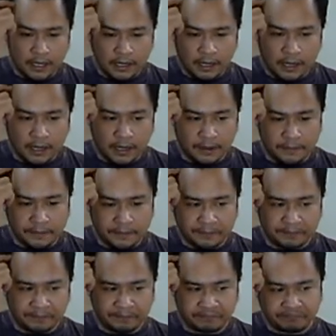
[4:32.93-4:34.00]

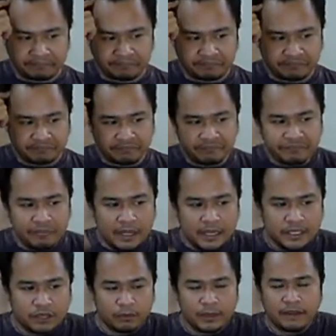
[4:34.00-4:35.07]

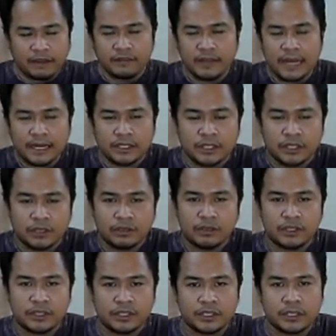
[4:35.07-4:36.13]
So we have
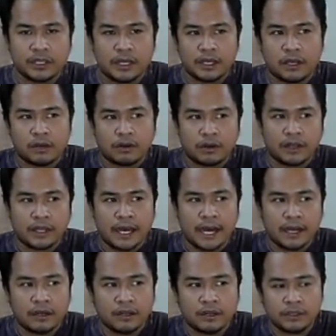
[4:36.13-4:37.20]
latitudes, or the
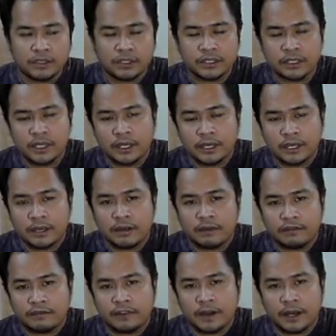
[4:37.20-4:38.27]
angles
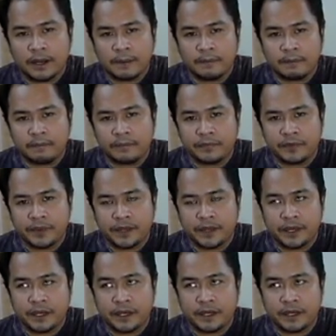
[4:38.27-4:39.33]
from
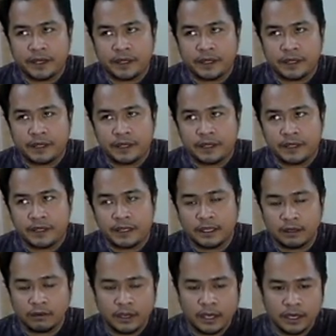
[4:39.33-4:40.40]
the
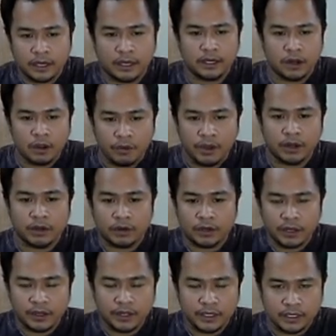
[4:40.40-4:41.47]
equator going
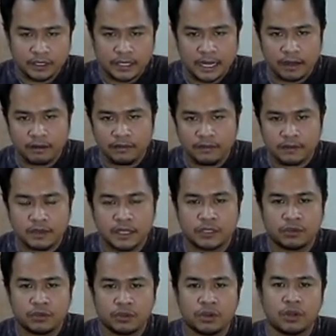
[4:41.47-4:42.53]
north and south. So
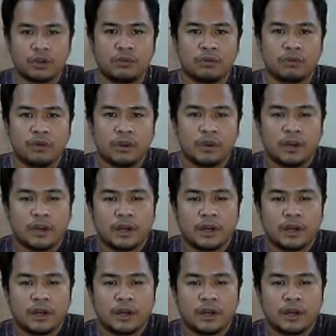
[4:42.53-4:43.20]
as you go